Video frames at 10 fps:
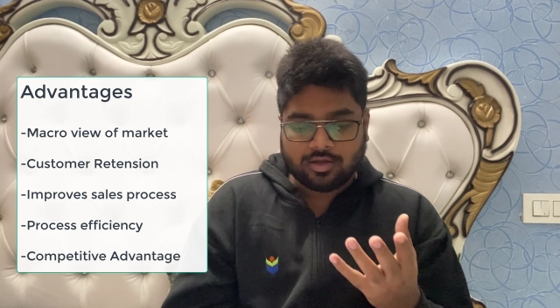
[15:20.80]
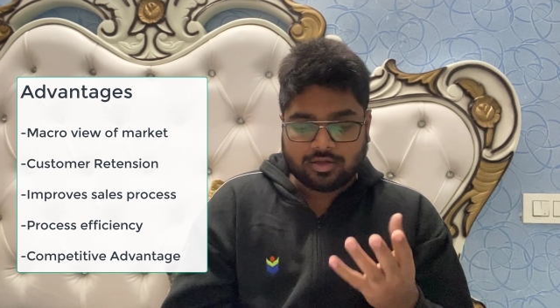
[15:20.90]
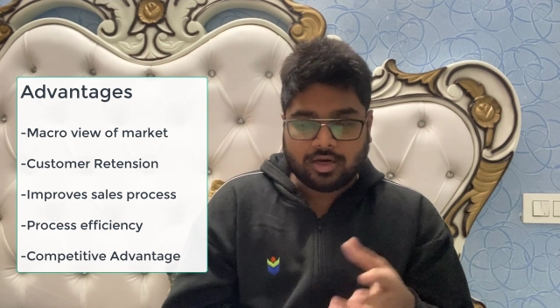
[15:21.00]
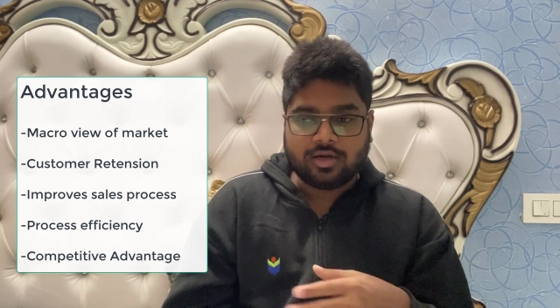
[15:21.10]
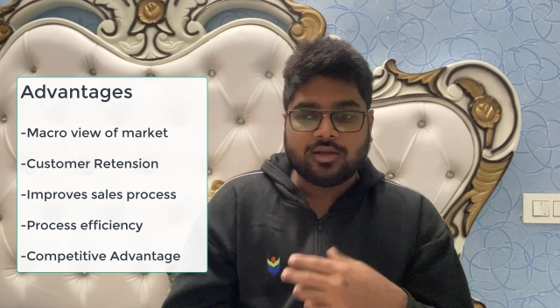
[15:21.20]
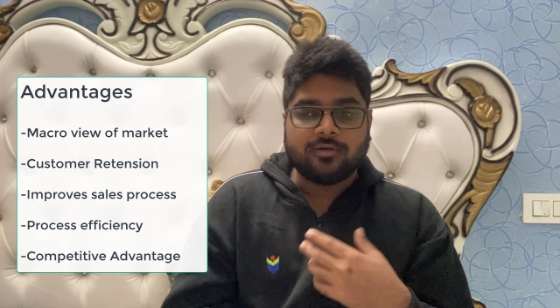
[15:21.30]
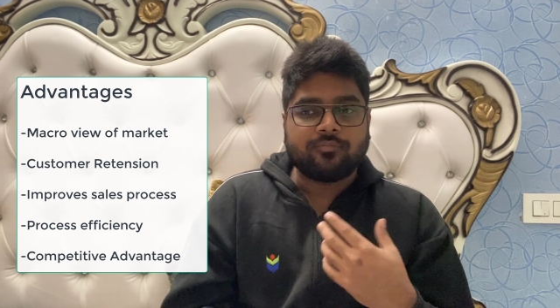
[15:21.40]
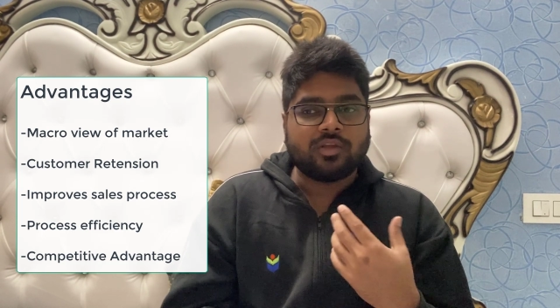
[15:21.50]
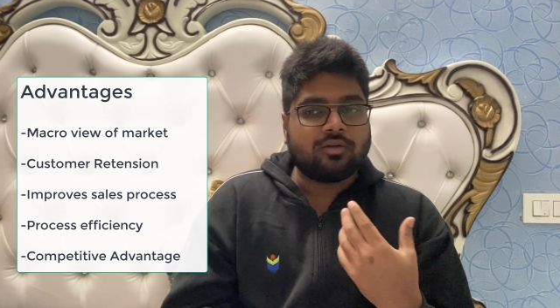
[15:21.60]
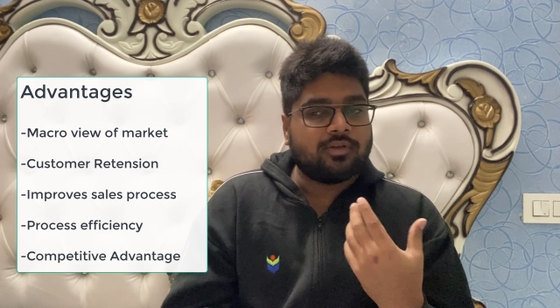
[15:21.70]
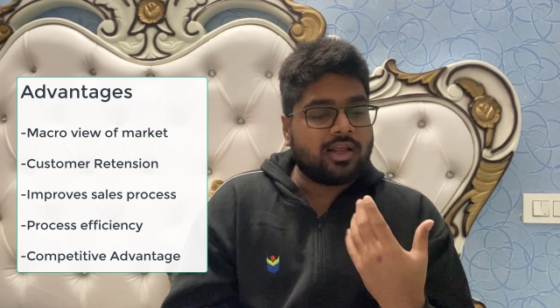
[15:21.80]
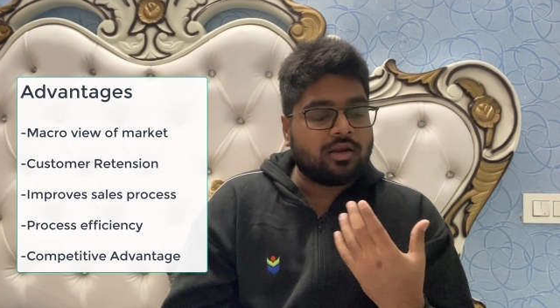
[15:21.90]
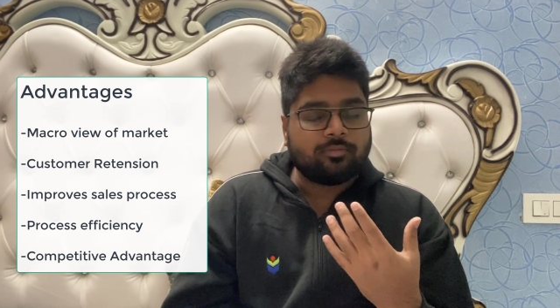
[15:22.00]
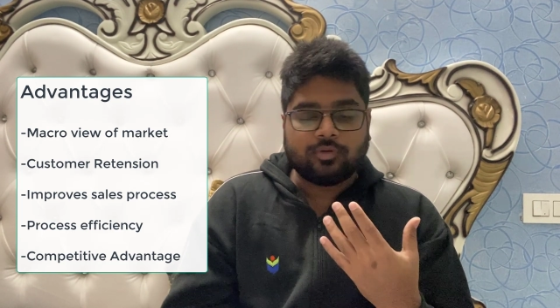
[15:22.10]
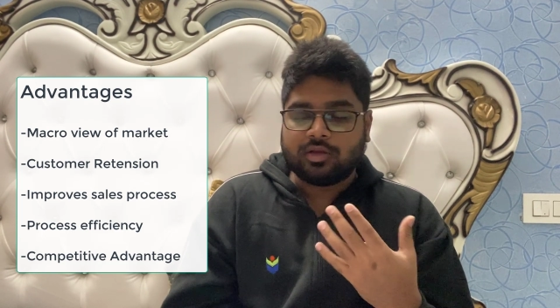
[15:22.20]
right? It will
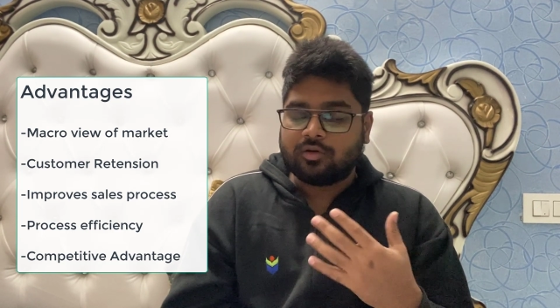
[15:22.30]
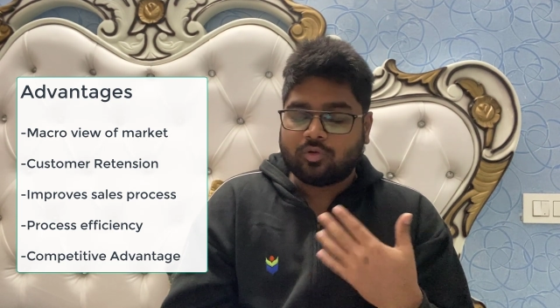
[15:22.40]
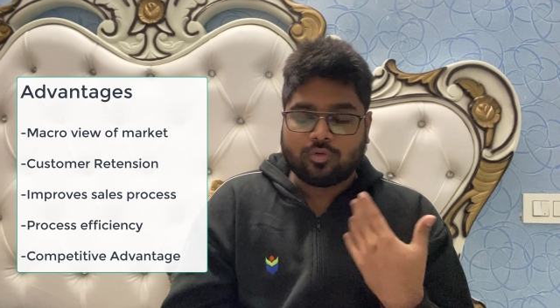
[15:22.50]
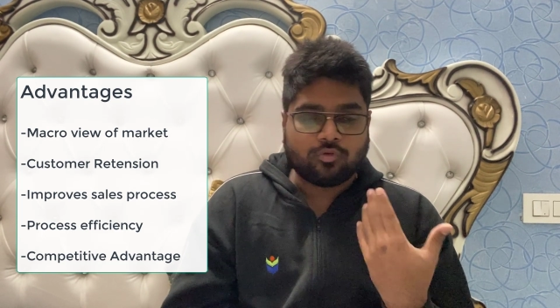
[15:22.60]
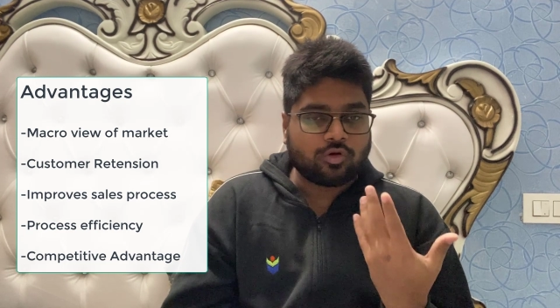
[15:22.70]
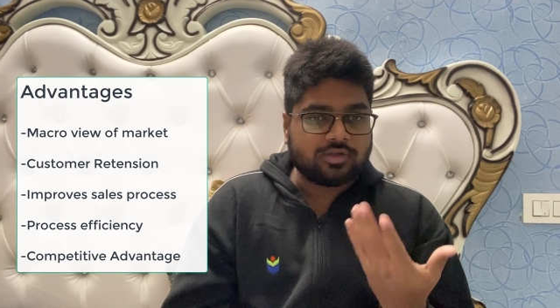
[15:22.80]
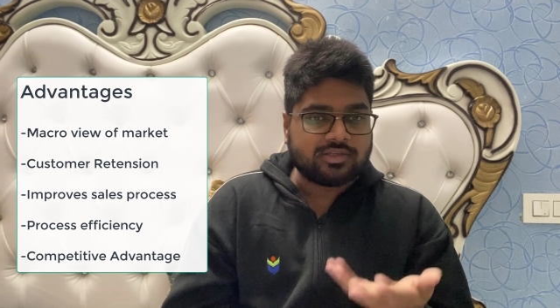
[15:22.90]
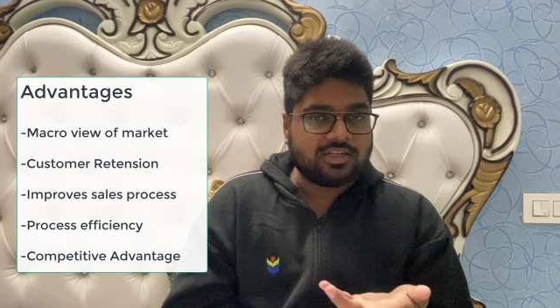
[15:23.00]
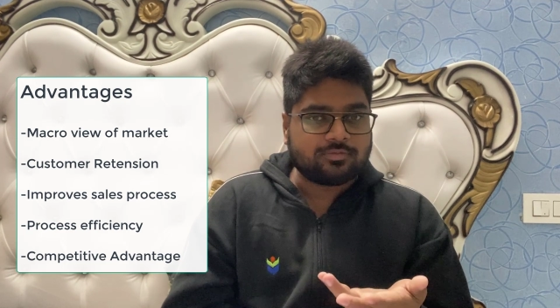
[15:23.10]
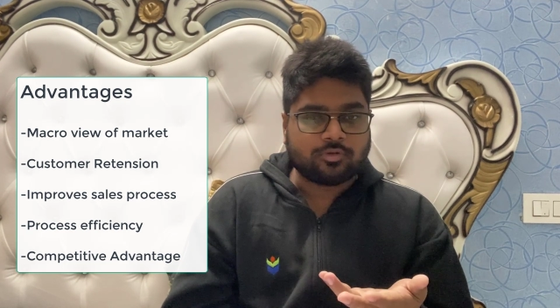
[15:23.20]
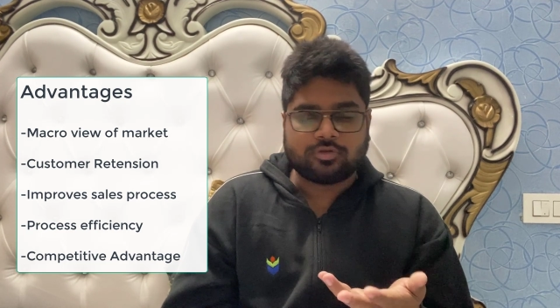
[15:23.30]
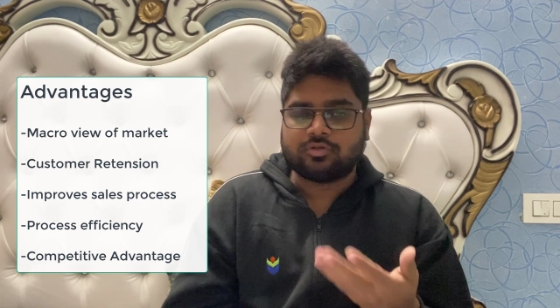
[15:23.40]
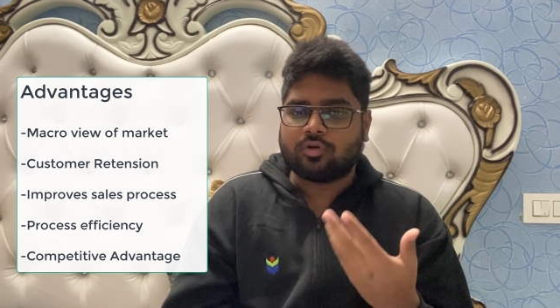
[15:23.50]
help you in overall sales process.